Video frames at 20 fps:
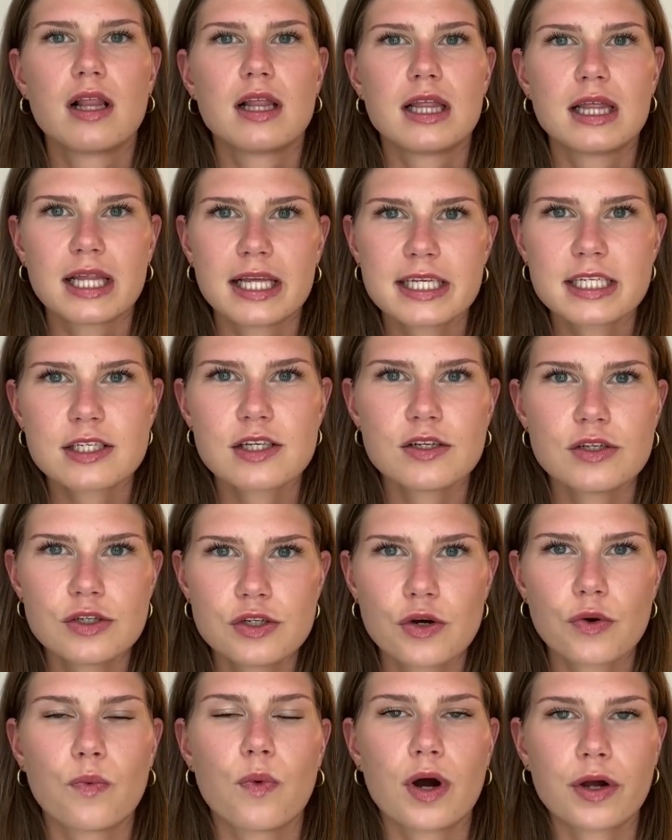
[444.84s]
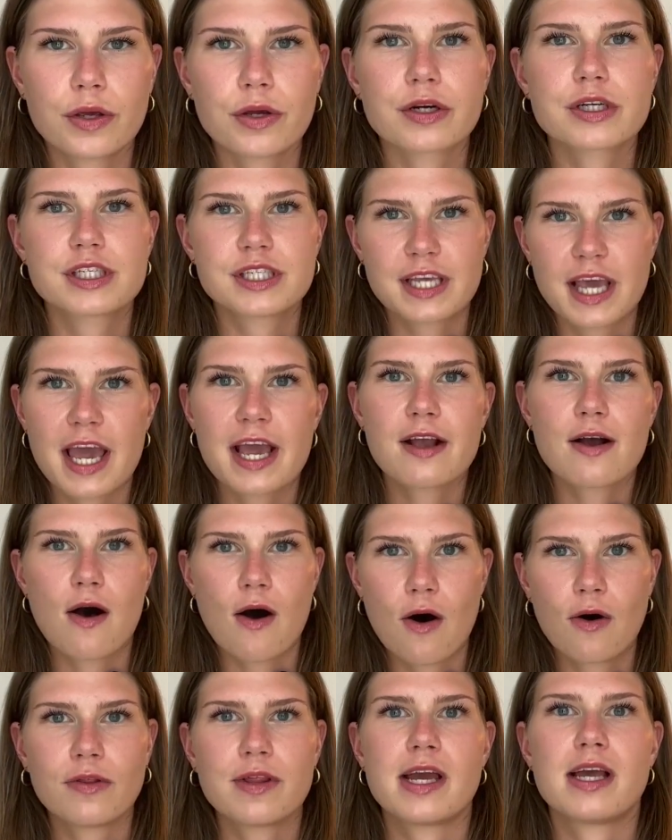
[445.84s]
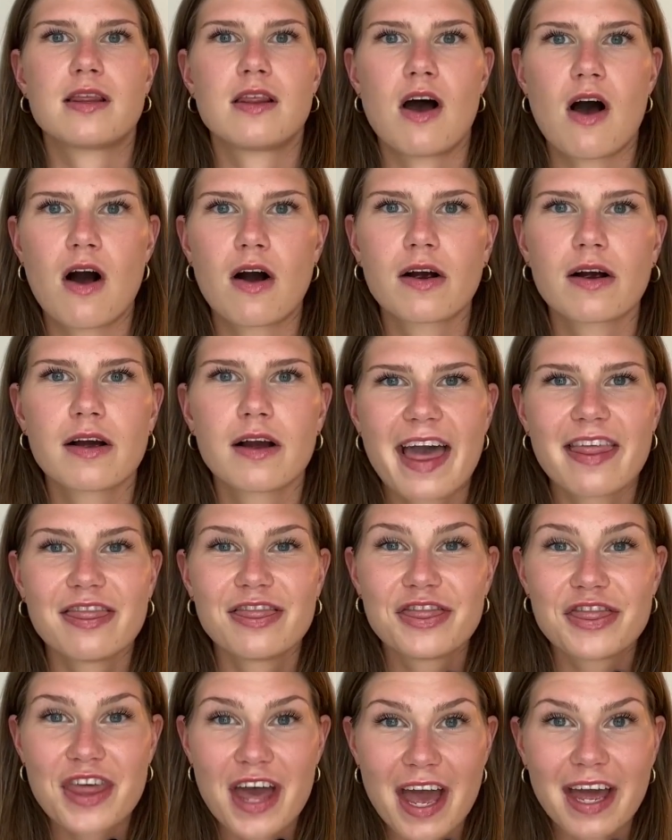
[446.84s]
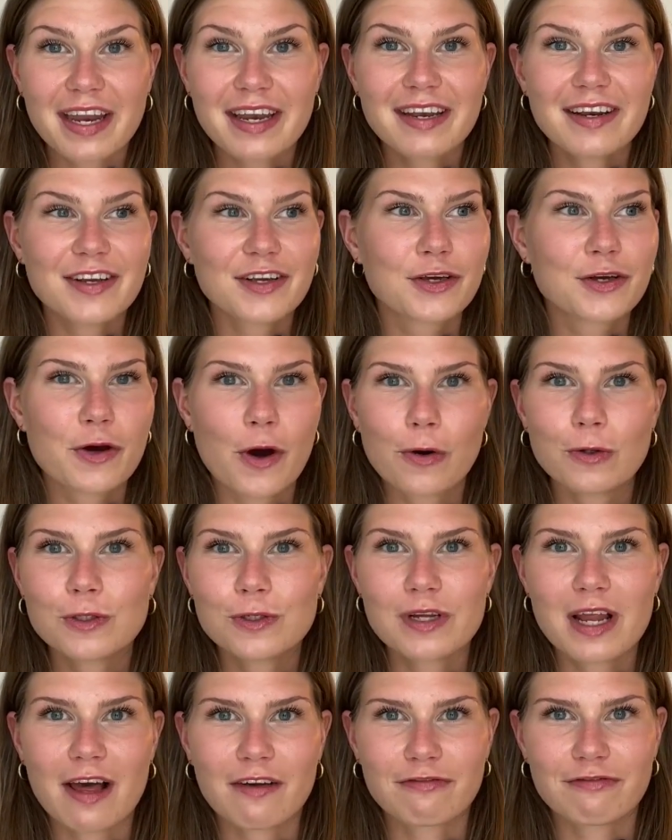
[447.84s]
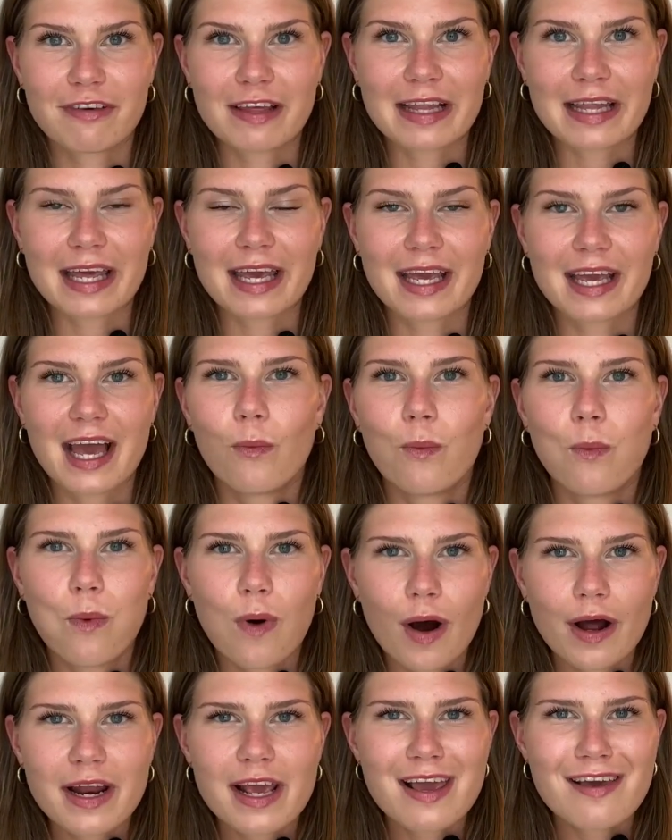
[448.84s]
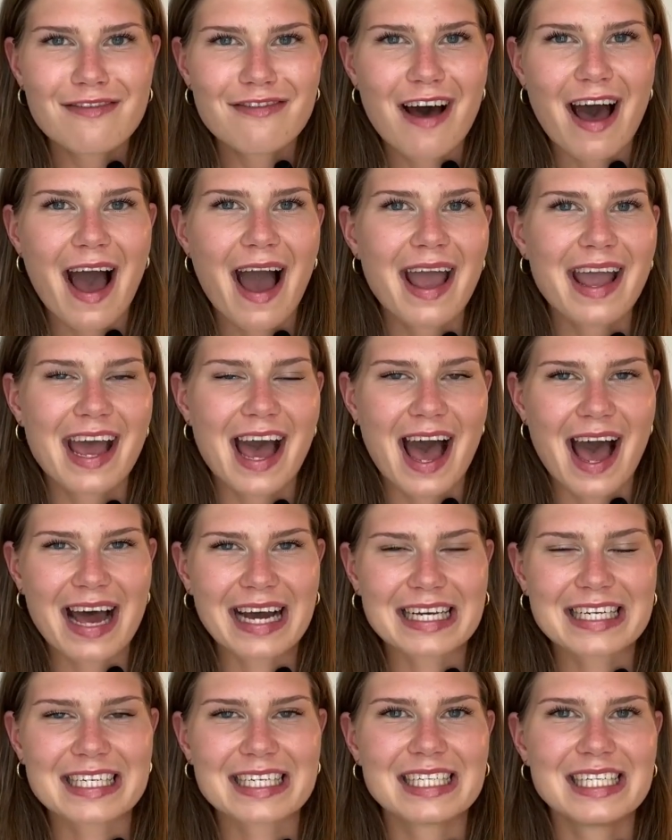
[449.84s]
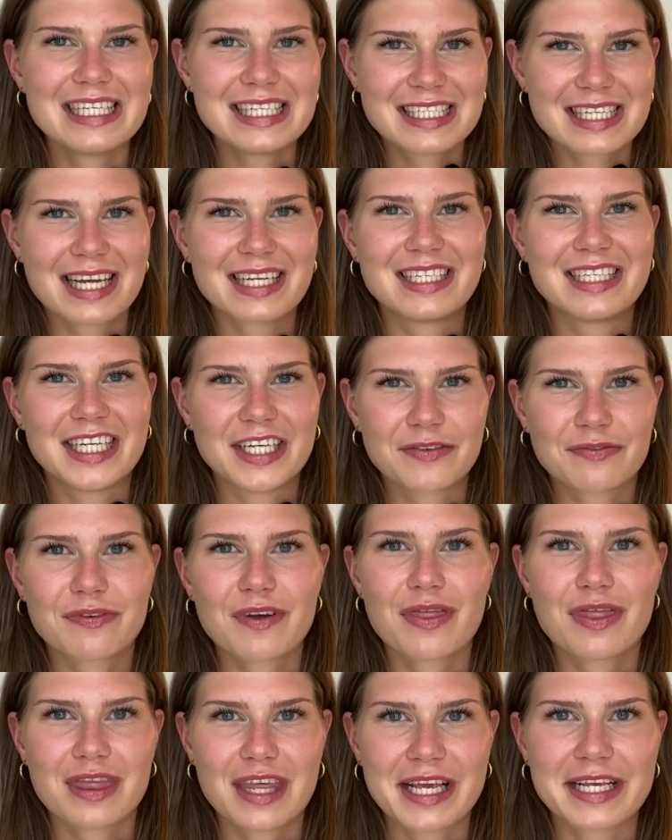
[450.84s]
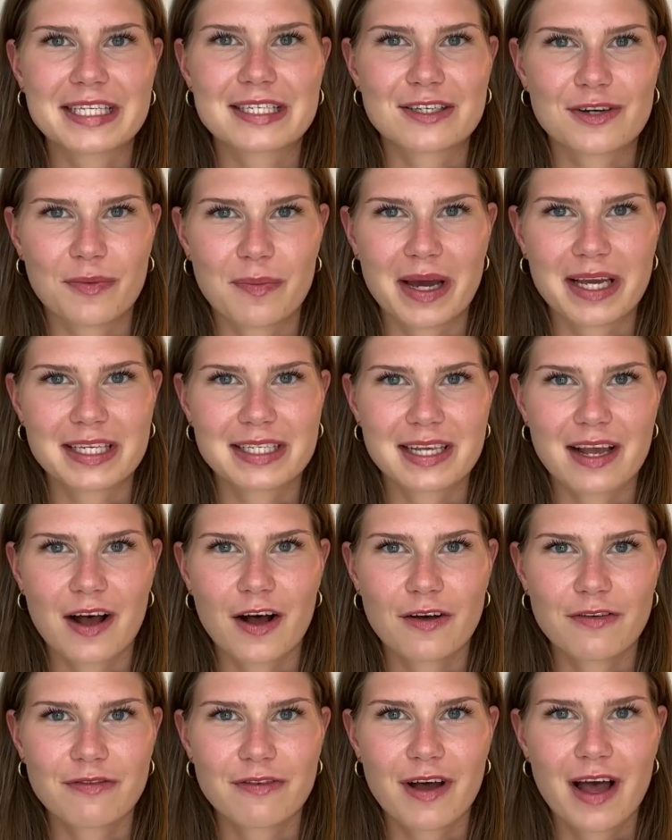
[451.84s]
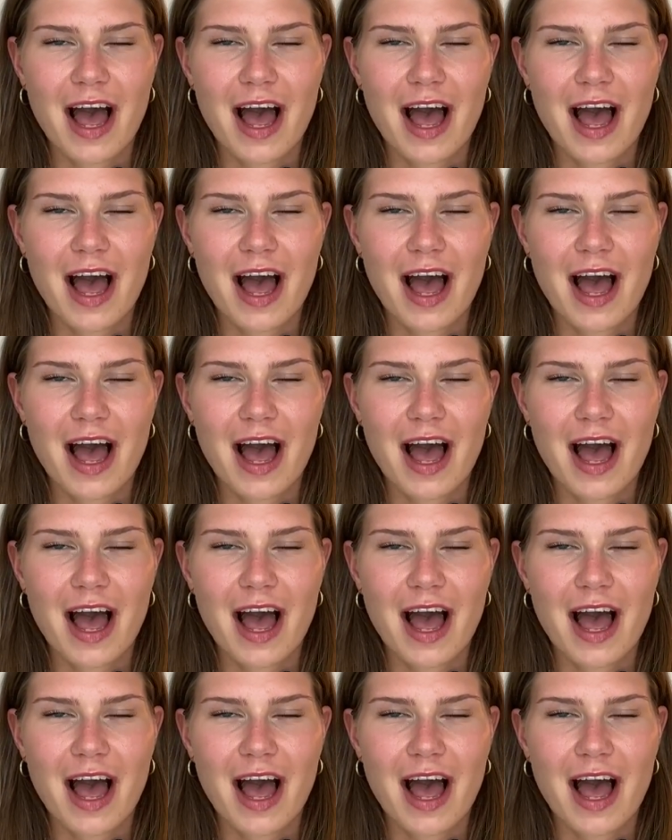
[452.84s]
listen to what you're saying all day long. And then go to that feeling, what if I actually said different things to myself?